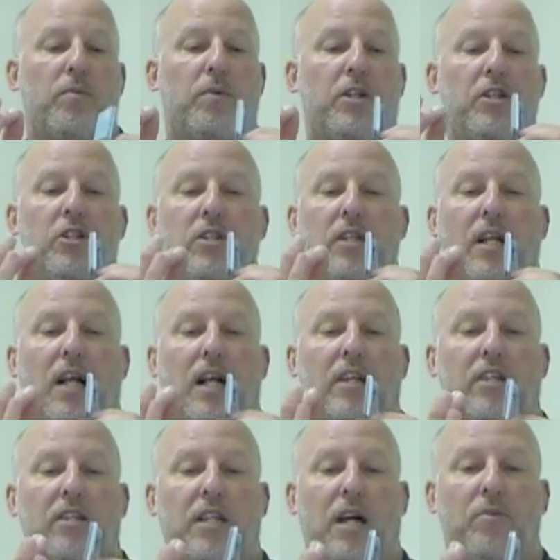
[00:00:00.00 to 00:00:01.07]
we usually a lot
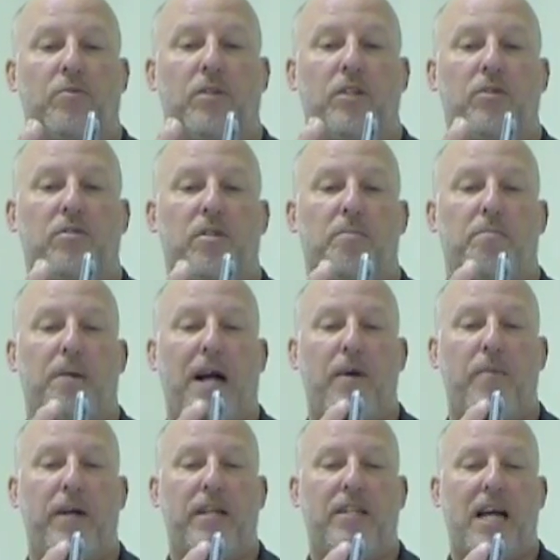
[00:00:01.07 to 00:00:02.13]
of the times we use the
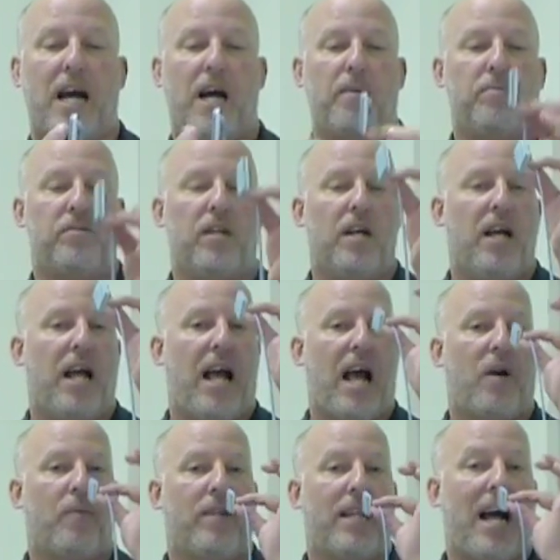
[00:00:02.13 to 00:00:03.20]
bite wing tabs,
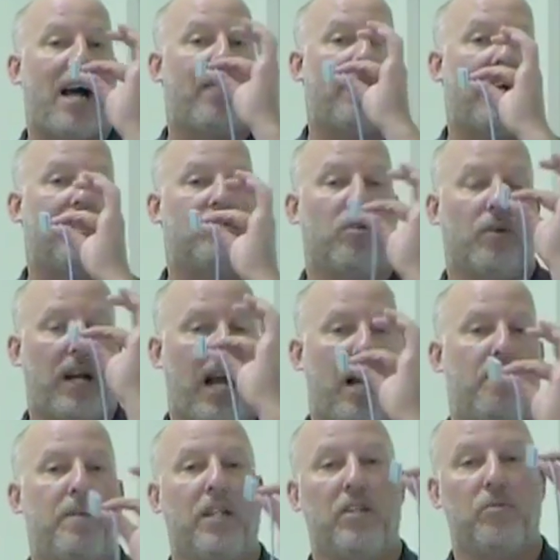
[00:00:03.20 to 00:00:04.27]
and with that, that's
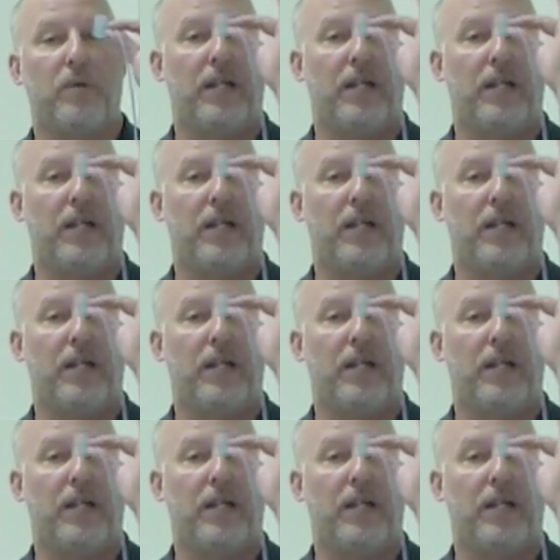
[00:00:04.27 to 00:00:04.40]
okay because